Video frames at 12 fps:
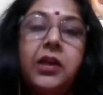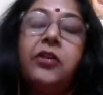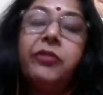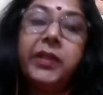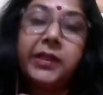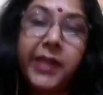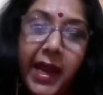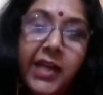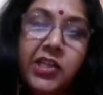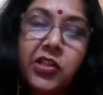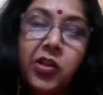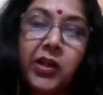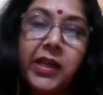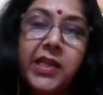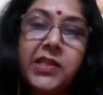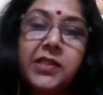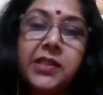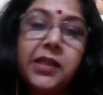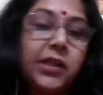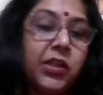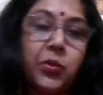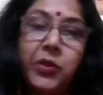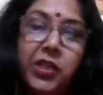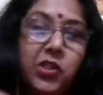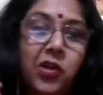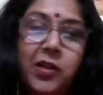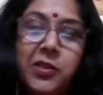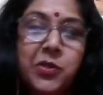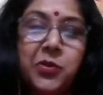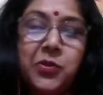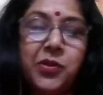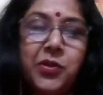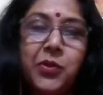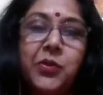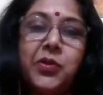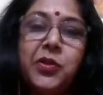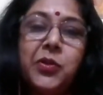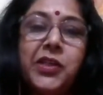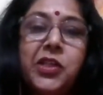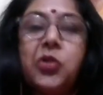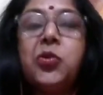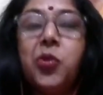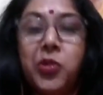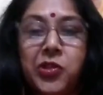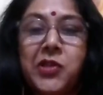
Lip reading: With that knowledge, you need also, you need to hone your